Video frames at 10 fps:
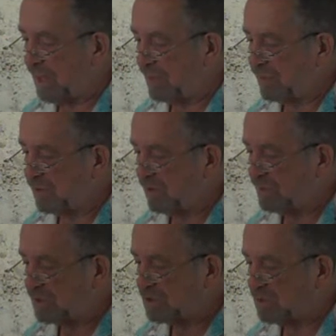that
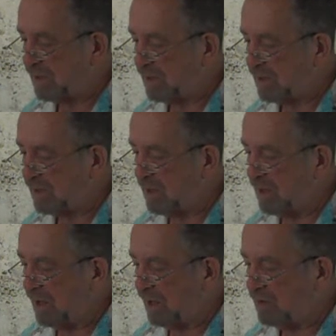delayed by words
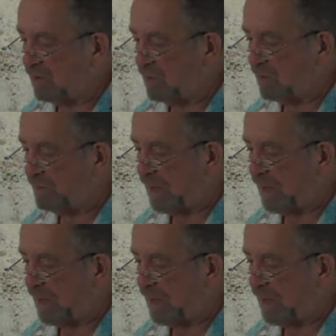at hand